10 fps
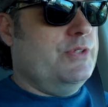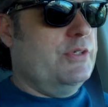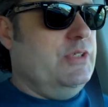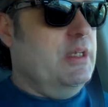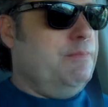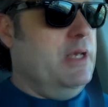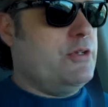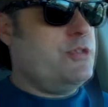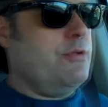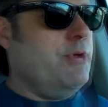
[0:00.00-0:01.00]
sixty and P
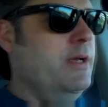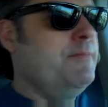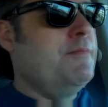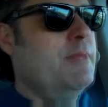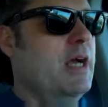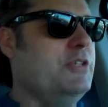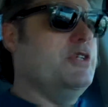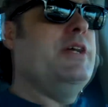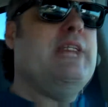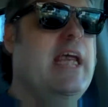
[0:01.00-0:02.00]
S three. I
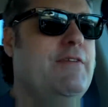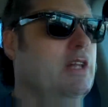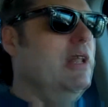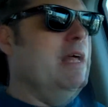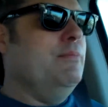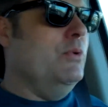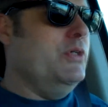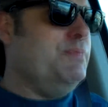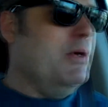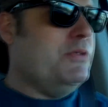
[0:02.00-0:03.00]
saw Dave at Lawn
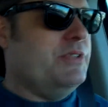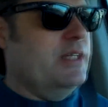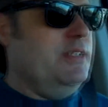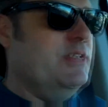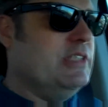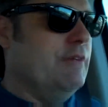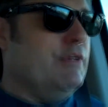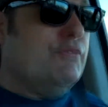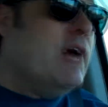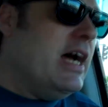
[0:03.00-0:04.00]
Boy's Post nineteen
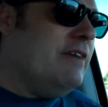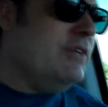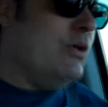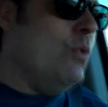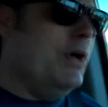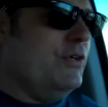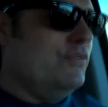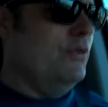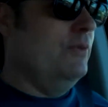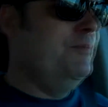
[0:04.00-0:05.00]
seventy-five did a
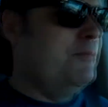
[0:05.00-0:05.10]
wonderful